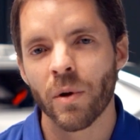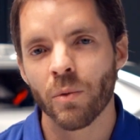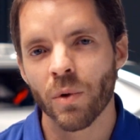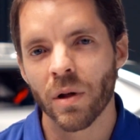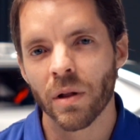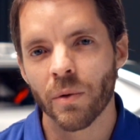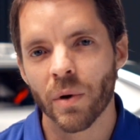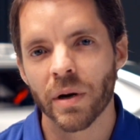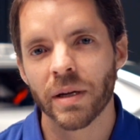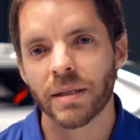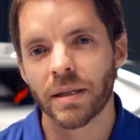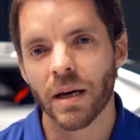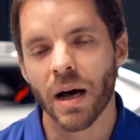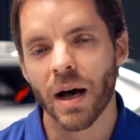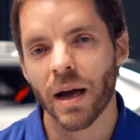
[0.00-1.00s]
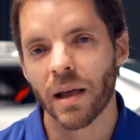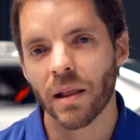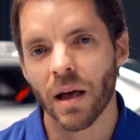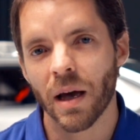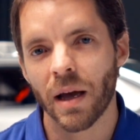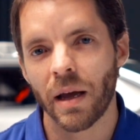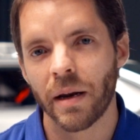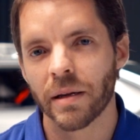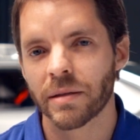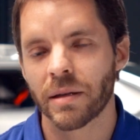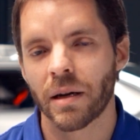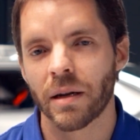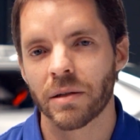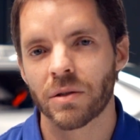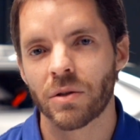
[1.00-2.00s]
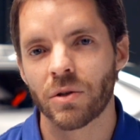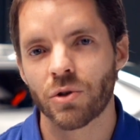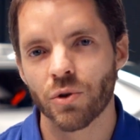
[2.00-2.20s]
we really wanted to highlight is that it's the